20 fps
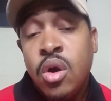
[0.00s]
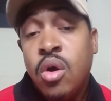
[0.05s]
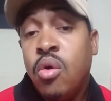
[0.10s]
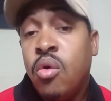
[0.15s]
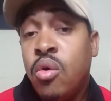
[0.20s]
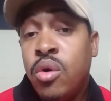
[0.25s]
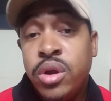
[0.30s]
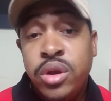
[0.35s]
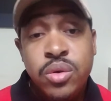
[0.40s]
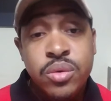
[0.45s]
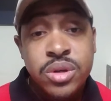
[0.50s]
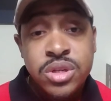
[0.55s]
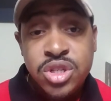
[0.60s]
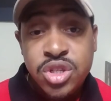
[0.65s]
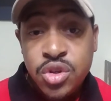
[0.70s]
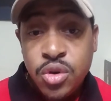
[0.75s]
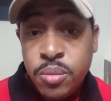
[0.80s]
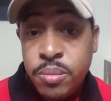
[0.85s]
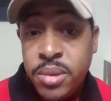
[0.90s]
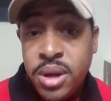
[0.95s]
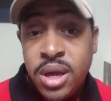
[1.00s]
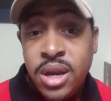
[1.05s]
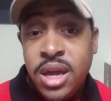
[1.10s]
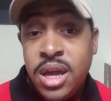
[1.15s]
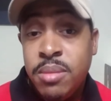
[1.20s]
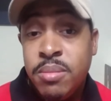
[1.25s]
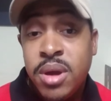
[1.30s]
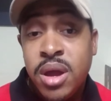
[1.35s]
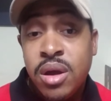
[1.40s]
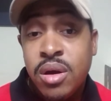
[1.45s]
Or you can shoot me an
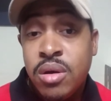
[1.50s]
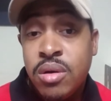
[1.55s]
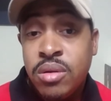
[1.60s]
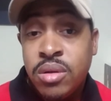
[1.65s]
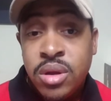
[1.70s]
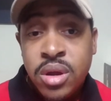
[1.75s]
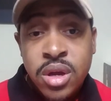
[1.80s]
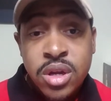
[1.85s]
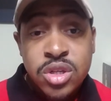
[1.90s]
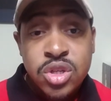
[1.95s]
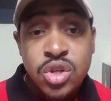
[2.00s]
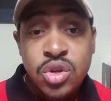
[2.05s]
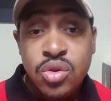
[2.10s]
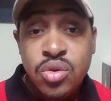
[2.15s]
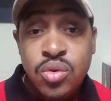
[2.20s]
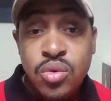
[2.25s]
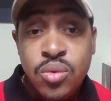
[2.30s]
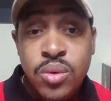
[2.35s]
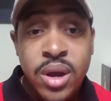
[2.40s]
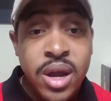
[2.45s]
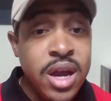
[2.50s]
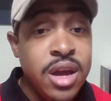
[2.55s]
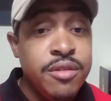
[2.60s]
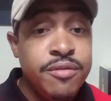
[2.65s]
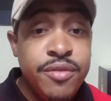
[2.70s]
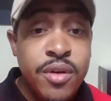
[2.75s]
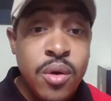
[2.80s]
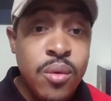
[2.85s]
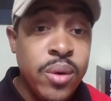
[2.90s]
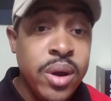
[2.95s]
email to
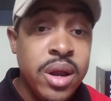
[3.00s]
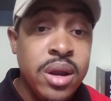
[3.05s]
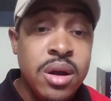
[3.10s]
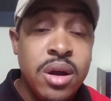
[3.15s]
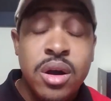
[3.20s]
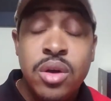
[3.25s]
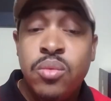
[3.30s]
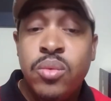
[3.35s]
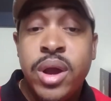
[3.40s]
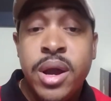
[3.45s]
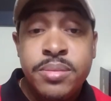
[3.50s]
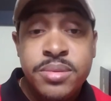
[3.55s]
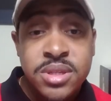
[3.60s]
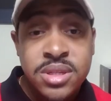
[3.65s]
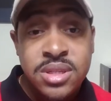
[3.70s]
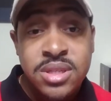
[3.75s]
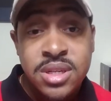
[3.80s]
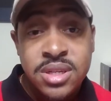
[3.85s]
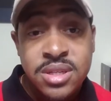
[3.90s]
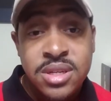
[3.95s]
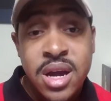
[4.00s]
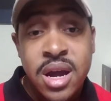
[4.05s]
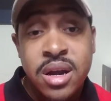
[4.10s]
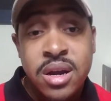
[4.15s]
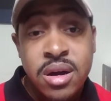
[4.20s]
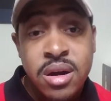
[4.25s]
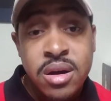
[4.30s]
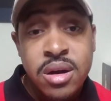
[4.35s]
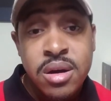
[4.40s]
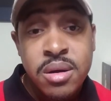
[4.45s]

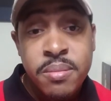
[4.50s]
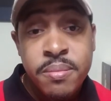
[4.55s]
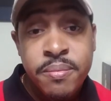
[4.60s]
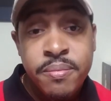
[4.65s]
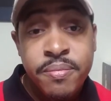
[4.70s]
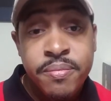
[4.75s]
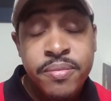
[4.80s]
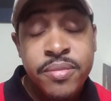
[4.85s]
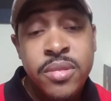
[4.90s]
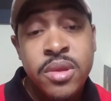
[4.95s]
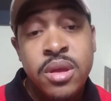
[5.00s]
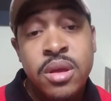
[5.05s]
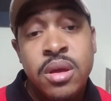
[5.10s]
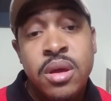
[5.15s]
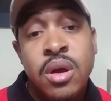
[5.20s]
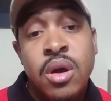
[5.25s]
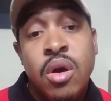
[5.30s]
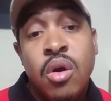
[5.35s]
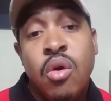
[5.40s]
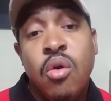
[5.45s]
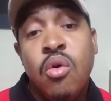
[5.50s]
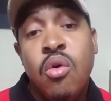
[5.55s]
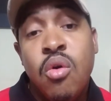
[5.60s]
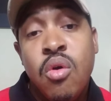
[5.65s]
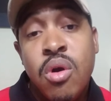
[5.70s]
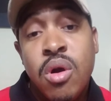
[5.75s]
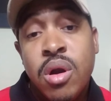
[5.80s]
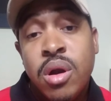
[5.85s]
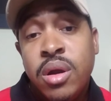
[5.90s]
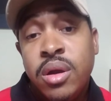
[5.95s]
info@unwrapsuccess.com,
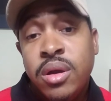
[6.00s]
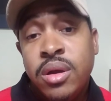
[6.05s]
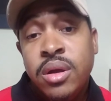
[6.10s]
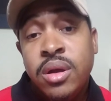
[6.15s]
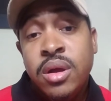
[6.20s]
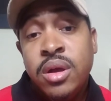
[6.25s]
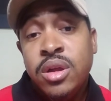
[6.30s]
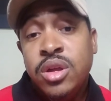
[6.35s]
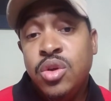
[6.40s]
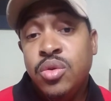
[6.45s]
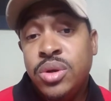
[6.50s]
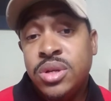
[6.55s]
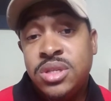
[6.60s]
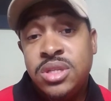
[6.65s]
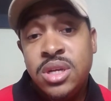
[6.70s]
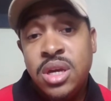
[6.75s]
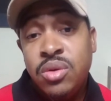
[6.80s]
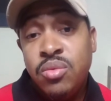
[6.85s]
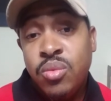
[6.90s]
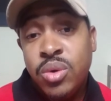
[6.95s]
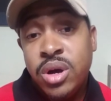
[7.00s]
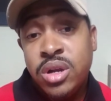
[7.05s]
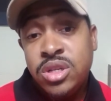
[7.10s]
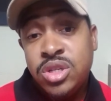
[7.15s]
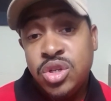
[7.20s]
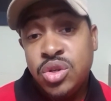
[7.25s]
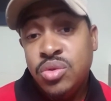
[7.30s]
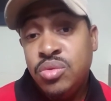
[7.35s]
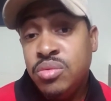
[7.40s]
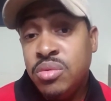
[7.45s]
or you can send one
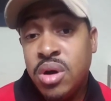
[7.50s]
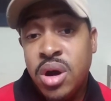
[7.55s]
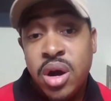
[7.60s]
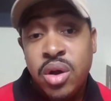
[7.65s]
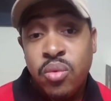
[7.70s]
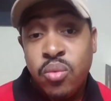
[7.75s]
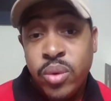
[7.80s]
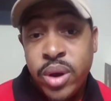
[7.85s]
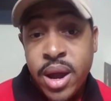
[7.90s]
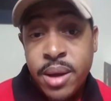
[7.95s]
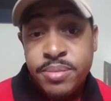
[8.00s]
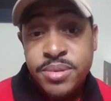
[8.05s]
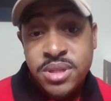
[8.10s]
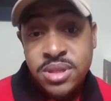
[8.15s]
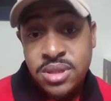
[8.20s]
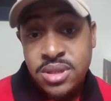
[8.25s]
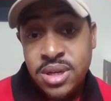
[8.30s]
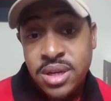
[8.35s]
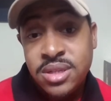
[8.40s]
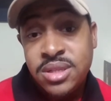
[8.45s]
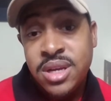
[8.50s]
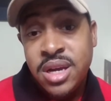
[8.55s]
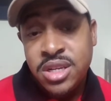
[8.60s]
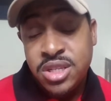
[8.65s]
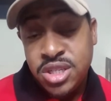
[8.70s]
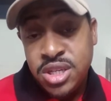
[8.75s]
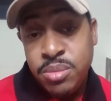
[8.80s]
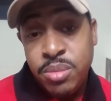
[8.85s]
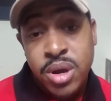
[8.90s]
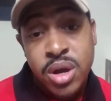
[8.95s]
to
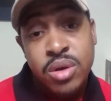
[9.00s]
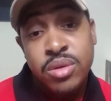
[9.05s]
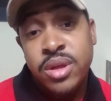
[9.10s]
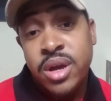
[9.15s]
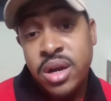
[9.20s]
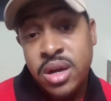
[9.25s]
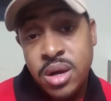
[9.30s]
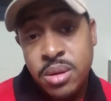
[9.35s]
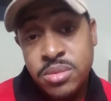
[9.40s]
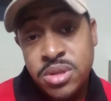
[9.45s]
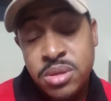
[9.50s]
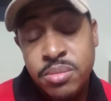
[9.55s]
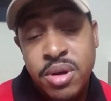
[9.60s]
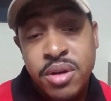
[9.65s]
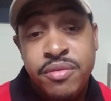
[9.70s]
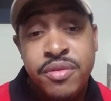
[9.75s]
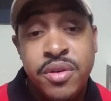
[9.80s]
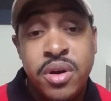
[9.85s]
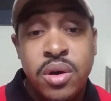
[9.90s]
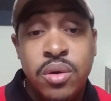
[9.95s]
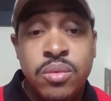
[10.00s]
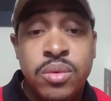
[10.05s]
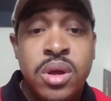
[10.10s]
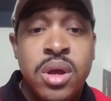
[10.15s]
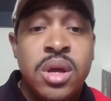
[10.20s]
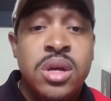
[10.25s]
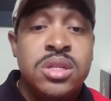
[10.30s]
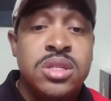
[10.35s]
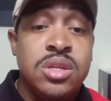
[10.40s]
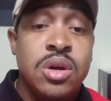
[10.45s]
unwrapsuccess@gmail. That comes to my phone.
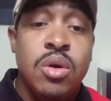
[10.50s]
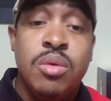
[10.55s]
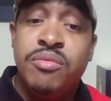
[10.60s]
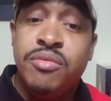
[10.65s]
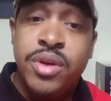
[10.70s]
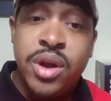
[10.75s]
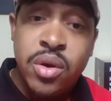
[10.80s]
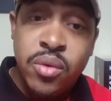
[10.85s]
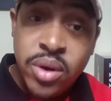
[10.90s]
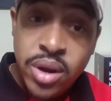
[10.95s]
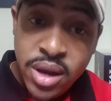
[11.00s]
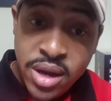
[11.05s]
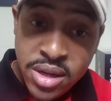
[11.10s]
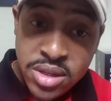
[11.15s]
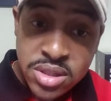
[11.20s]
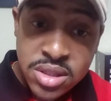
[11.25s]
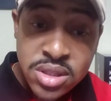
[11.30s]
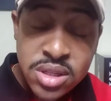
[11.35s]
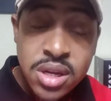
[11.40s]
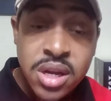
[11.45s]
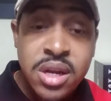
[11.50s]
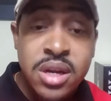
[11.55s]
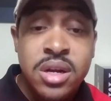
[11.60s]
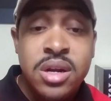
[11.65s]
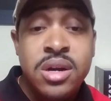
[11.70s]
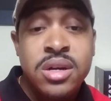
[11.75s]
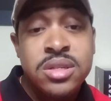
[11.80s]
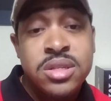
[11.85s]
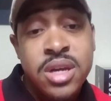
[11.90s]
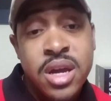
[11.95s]
So I'm very easy to get in
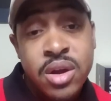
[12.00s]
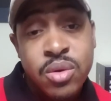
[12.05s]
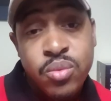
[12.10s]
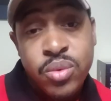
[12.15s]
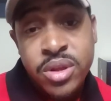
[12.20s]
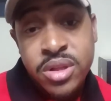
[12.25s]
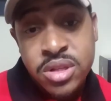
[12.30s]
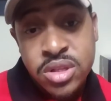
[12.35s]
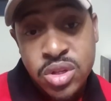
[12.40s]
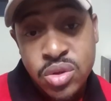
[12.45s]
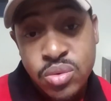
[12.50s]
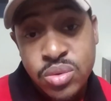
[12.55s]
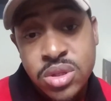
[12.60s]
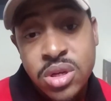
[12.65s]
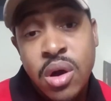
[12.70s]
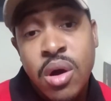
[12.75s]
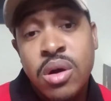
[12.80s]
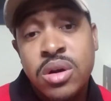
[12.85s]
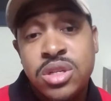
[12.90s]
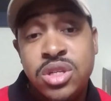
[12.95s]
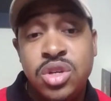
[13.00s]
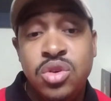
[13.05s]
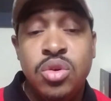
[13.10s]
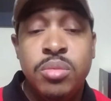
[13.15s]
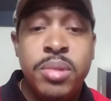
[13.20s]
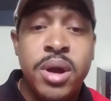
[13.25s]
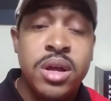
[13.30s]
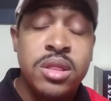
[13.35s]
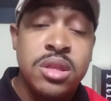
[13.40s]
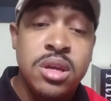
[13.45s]
contact with to talk to you
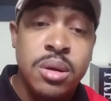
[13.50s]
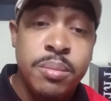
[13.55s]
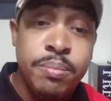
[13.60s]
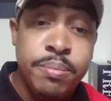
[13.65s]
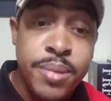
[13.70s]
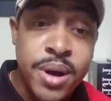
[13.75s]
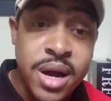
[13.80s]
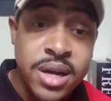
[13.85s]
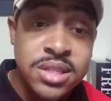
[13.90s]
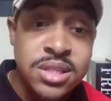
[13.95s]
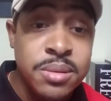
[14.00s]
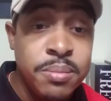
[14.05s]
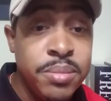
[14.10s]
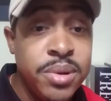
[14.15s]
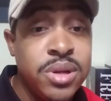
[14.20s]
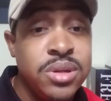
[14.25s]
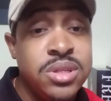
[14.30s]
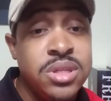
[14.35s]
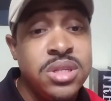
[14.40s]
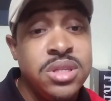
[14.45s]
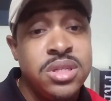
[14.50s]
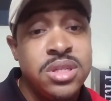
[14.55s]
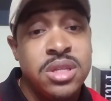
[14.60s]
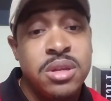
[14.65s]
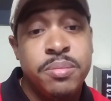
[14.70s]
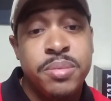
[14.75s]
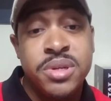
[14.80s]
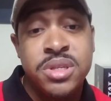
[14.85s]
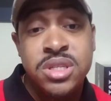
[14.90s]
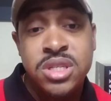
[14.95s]
about the possibilities and
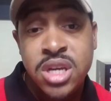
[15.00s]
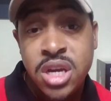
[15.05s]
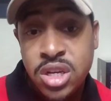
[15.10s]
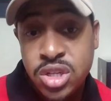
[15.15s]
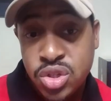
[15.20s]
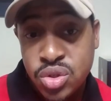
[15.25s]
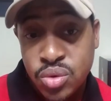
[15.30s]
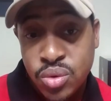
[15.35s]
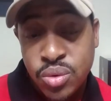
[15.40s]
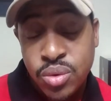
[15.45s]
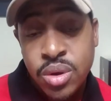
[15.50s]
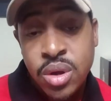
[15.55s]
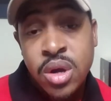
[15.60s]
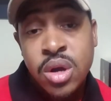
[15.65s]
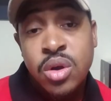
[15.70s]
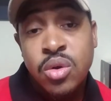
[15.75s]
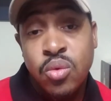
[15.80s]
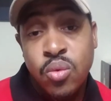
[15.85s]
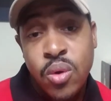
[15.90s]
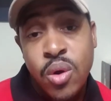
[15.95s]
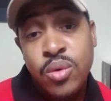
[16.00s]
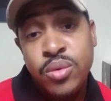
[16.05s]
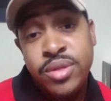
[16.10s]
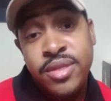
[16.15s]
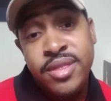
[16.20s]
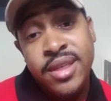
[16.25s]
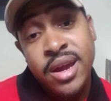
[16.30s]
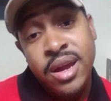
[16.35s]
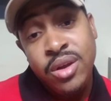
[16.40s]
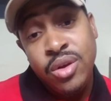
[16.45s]
the potential
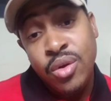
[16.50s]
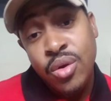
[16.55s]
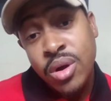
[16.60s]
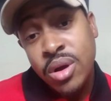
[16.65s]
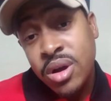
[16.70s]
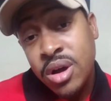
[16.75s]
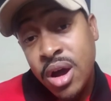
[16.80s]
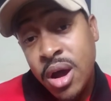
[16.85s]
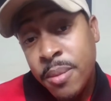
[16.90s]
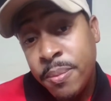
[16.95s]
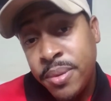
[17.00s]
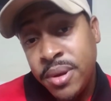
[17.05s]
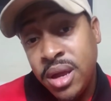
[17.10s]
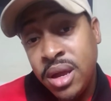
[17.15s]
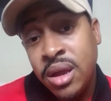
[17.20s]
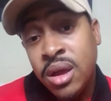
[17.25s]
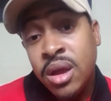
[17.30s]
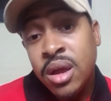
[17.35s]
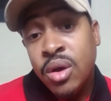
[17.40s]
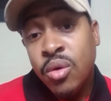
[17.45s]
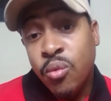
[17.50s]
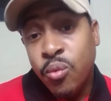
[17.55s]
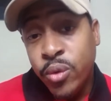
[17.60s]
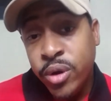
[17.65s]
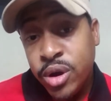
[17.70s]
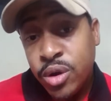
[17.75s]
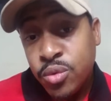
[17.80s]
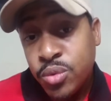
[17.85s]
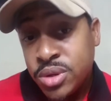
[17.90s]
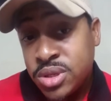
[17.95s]
growth that your company
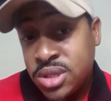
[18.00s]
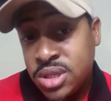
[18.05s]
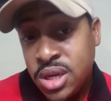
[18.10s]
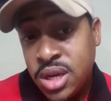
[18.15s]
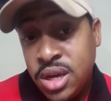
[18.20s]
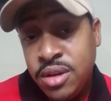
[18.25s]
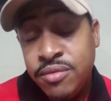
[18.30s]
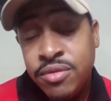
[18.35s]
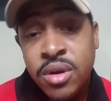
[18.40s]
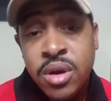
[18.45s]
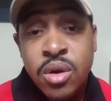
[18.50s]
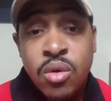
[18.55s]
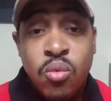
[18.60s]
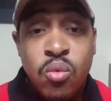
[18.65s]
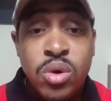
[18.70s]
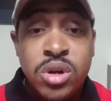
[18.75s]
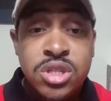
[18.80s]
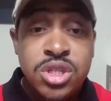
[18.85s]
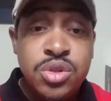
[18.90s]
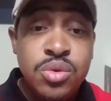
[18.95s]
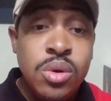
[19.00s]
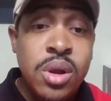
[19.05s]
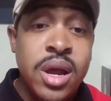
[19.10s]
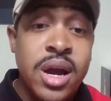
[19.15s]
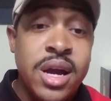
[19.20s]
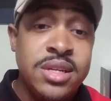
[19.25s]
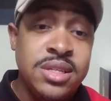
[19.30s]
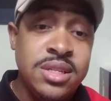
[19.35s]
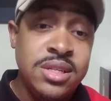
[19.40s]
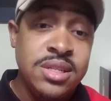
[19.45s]
will receive once
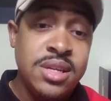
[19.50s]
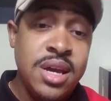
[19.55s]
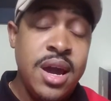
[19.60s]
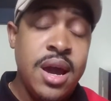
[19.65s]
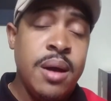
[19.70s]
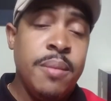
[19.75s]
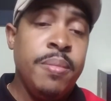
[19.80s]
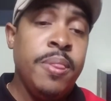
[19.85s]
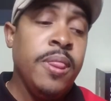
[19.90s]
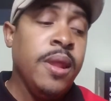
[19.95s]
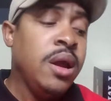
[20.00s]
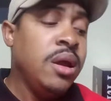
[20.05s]
utilizing this app.